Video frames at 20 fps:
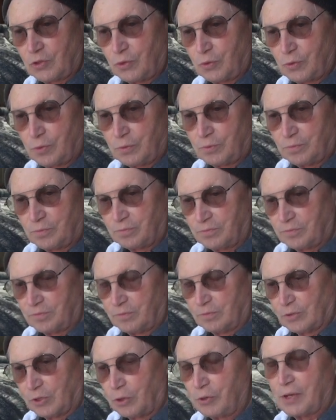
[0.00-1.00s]
to
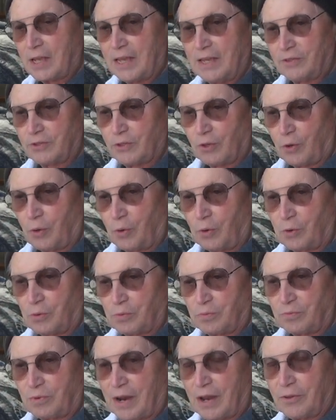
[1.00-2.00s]
locate the
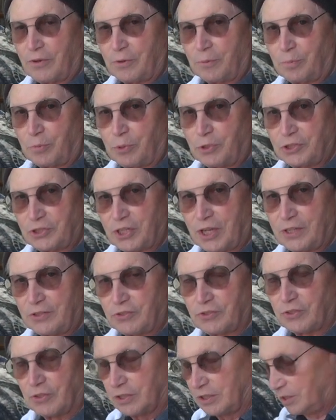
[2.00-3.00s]
hole rather
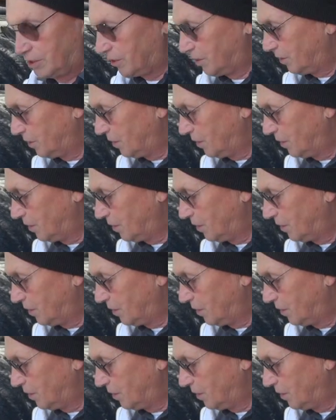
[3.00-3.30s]
precisely.